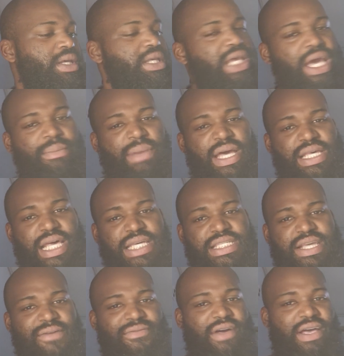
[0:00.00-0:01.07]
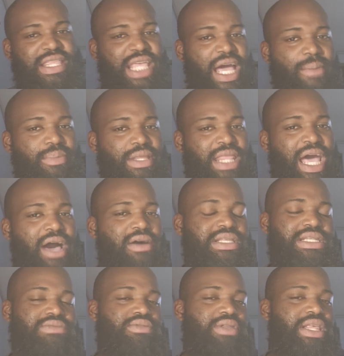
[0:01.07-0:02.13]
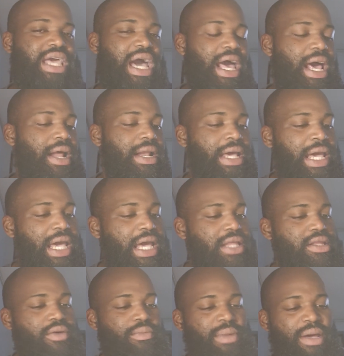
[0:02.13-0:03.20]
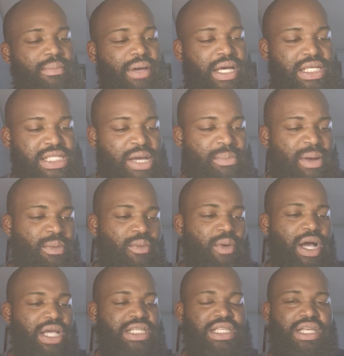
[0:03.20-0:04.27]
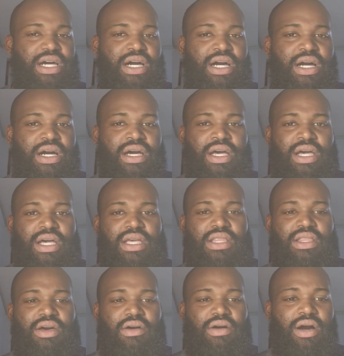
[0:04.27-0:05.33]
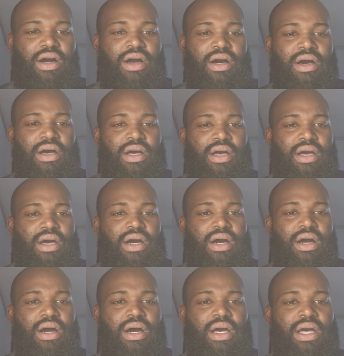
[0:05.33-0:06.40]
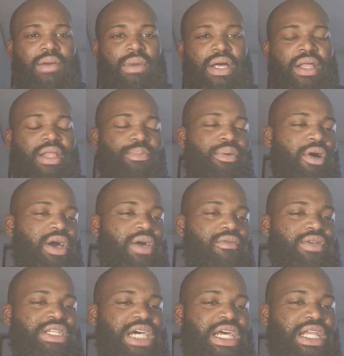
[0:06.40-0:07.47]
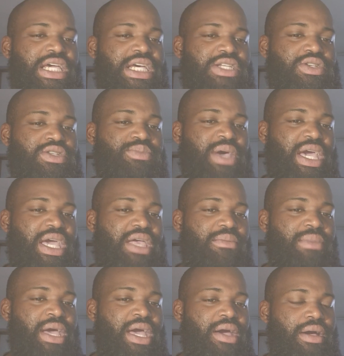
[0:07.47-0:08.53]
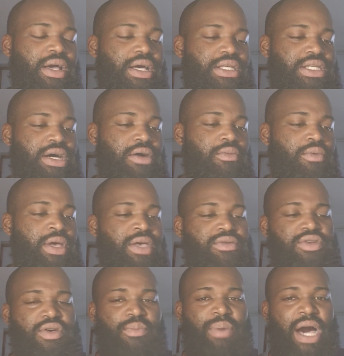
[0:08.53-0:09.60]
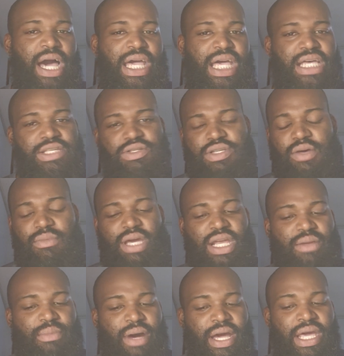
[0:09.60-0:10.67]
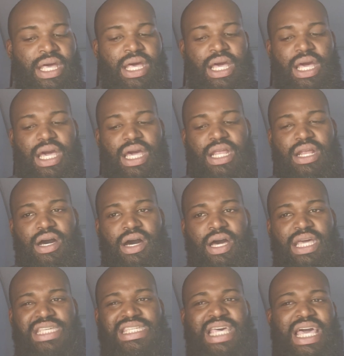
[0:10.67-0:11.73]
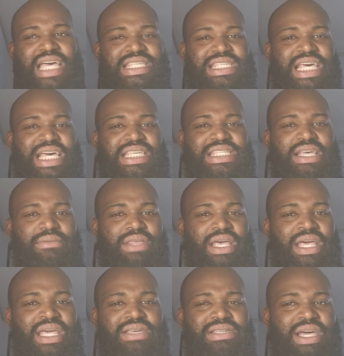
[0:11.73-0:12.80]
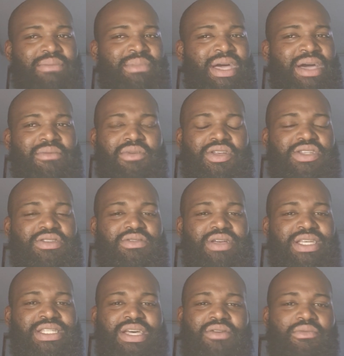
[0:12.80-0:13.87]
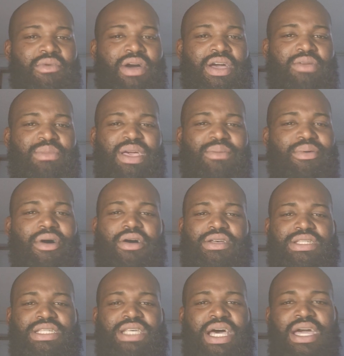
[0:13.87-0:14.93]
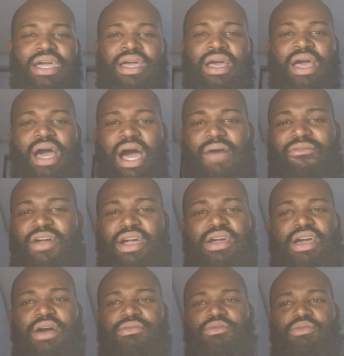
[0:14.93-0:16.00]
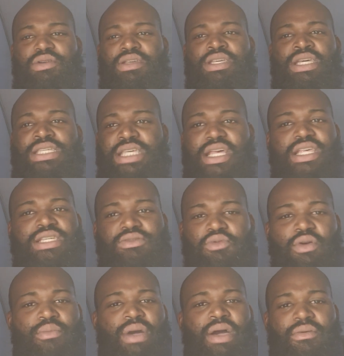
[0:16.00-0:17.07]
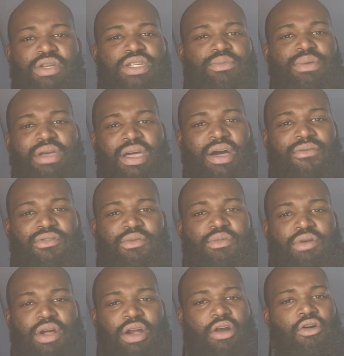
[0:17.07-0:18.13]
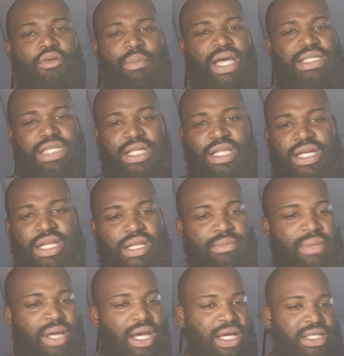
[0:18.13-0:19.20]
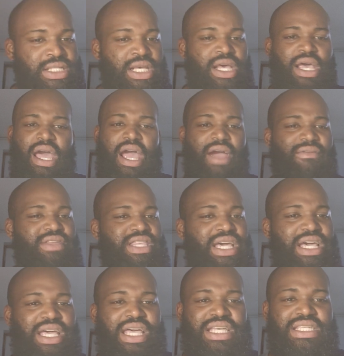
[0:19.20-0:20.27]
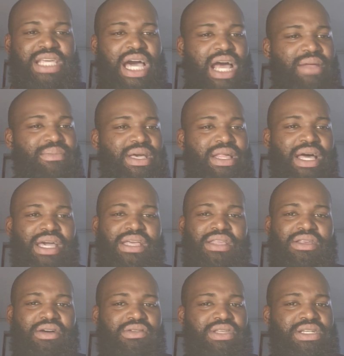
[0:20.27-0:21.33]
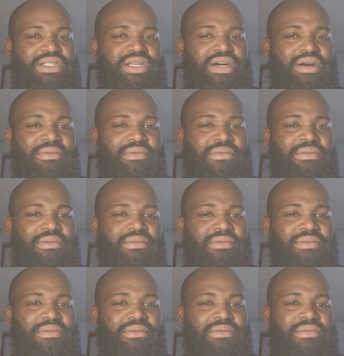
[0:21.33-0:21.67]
yeah, man, like stuff like that. But now it just really got out of hand, though, man. Because I remember watching and the point what Jadakiss was making, man, because when he was on a podcast with some Edomite, and he had said something, and he's like, man, he said, what do you mean, pause? It's like, I'm very comfortable. He said, listen, we're men, we should be comfortable in our own masculinity, man, because everything just got to be like, just